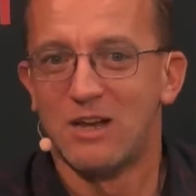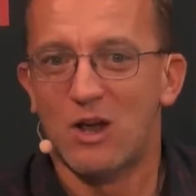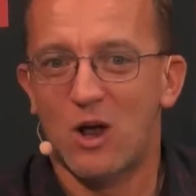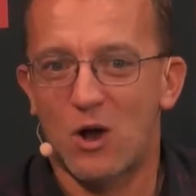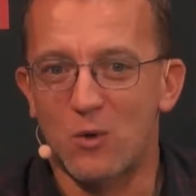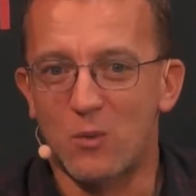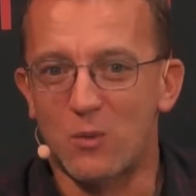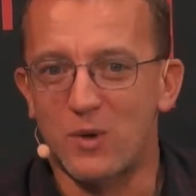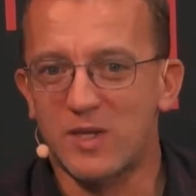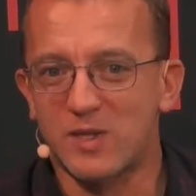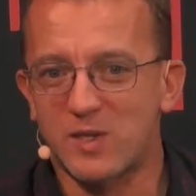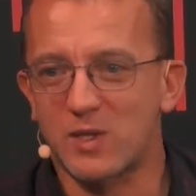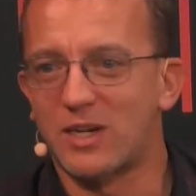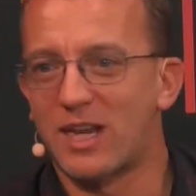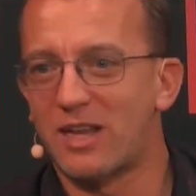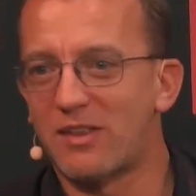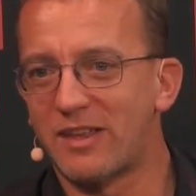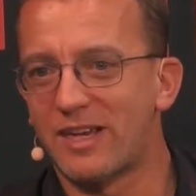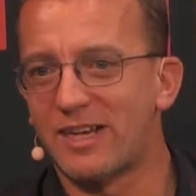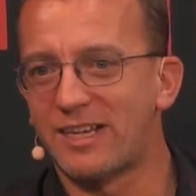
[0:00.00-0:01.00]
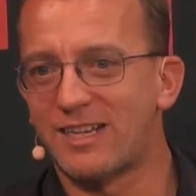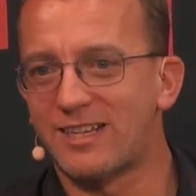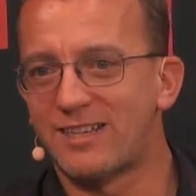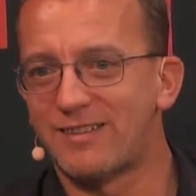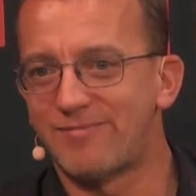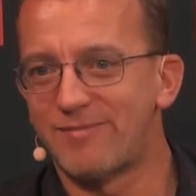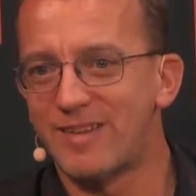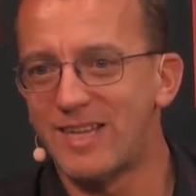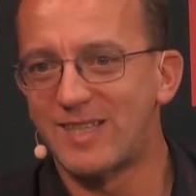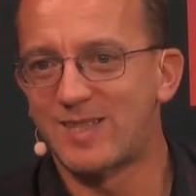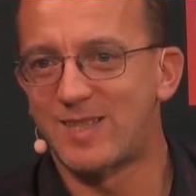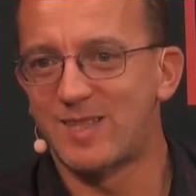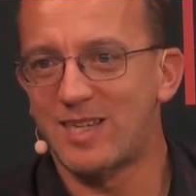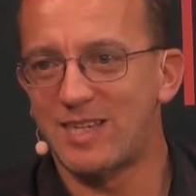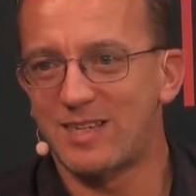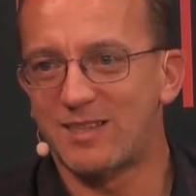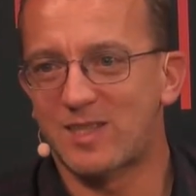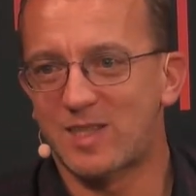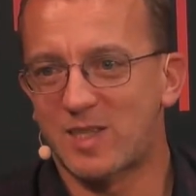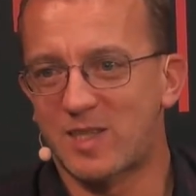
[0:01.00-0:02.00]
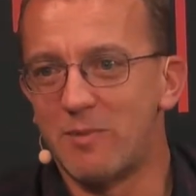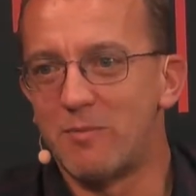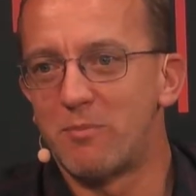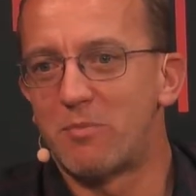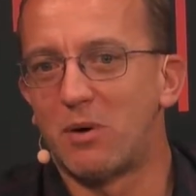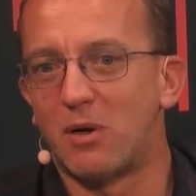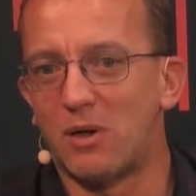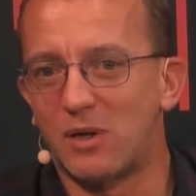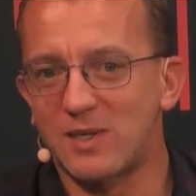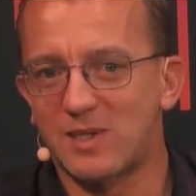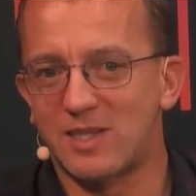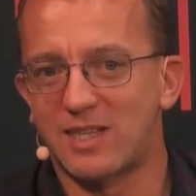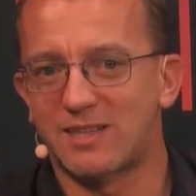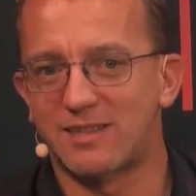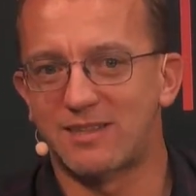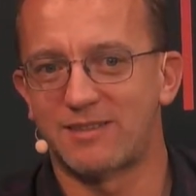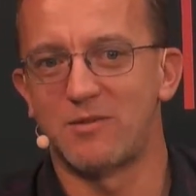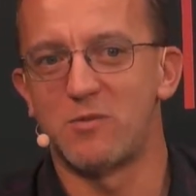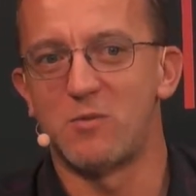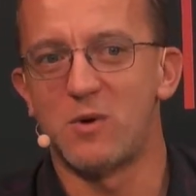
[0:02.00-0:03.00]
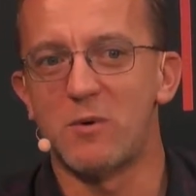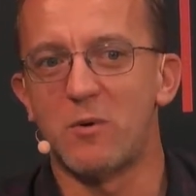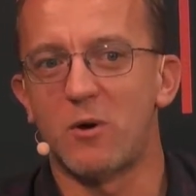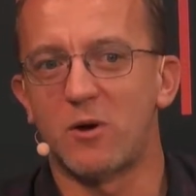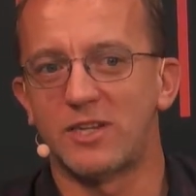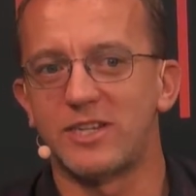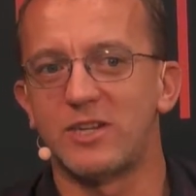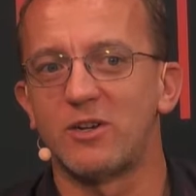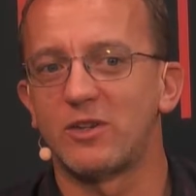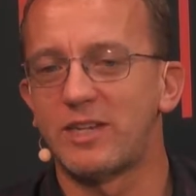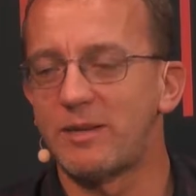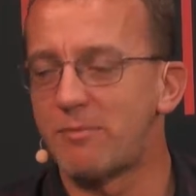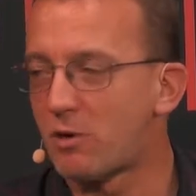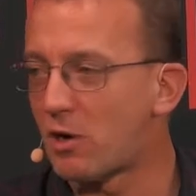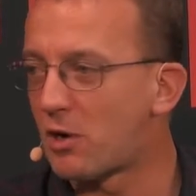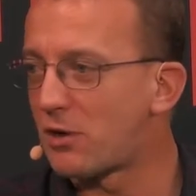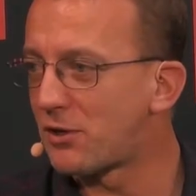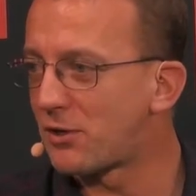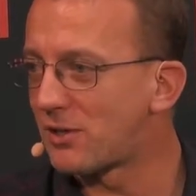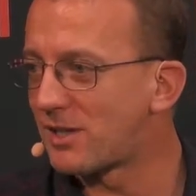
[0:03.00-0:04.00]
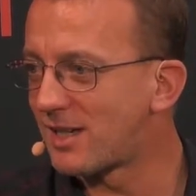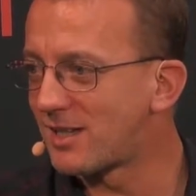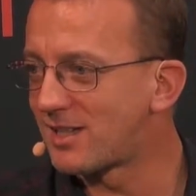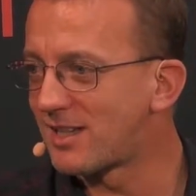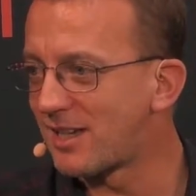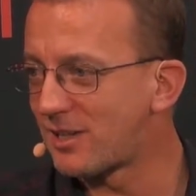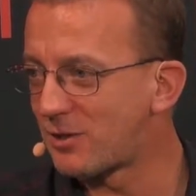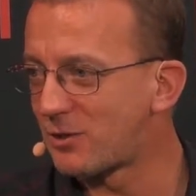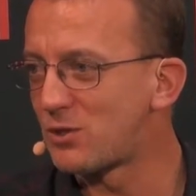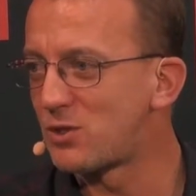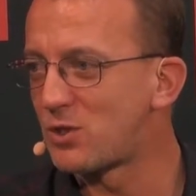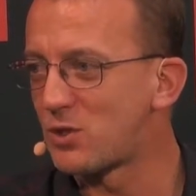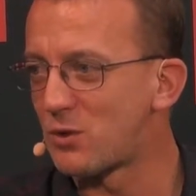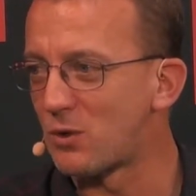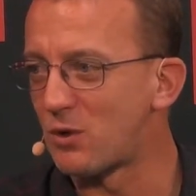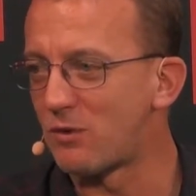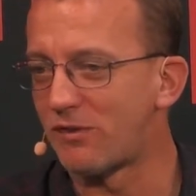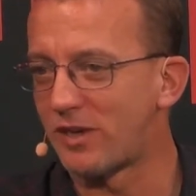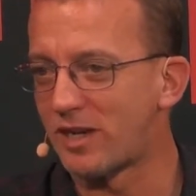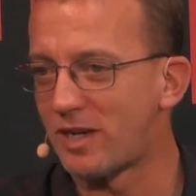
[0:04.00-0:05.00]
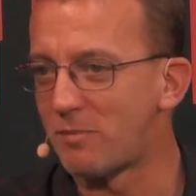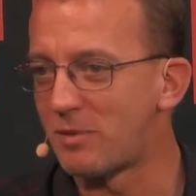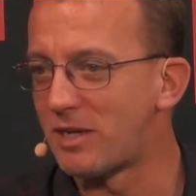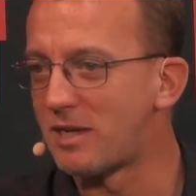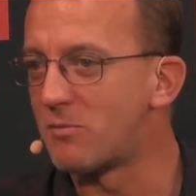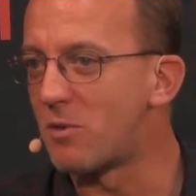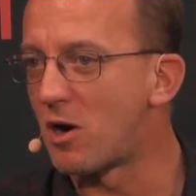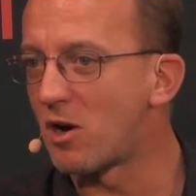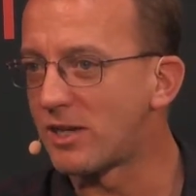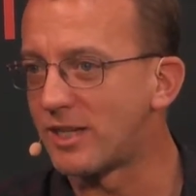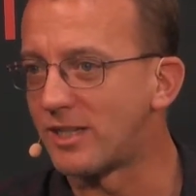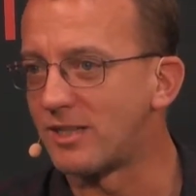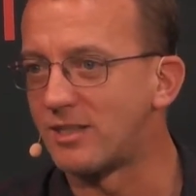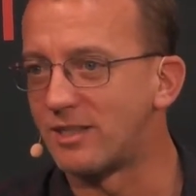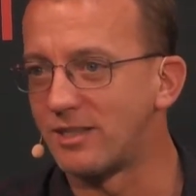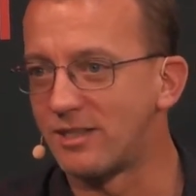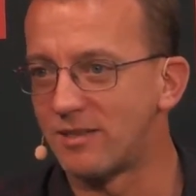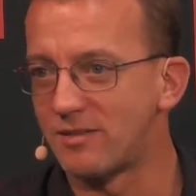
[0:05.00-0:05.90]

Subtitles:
a reason I think that is simple, is that we were the only product that catered to a very big market. And